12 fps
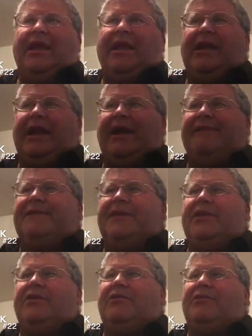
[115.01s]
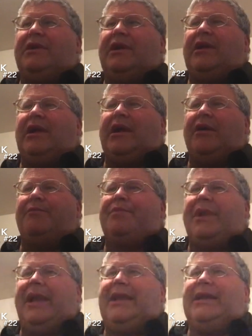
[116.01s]
And after you are
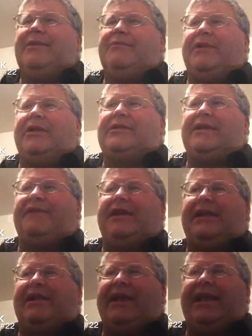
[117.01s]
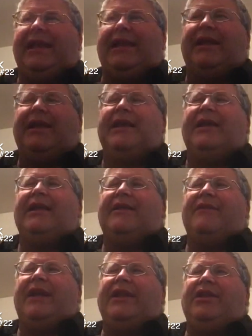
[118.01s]
playing it relatively clean,
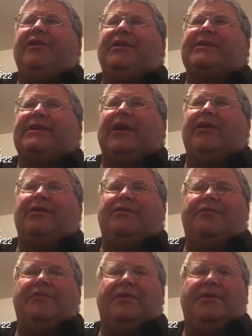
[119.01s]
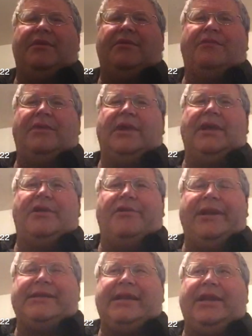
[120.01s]
then you can start
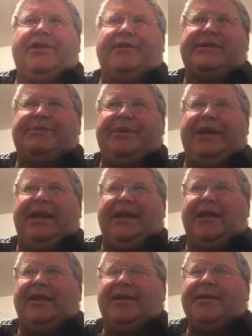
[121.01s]
increasing your speed.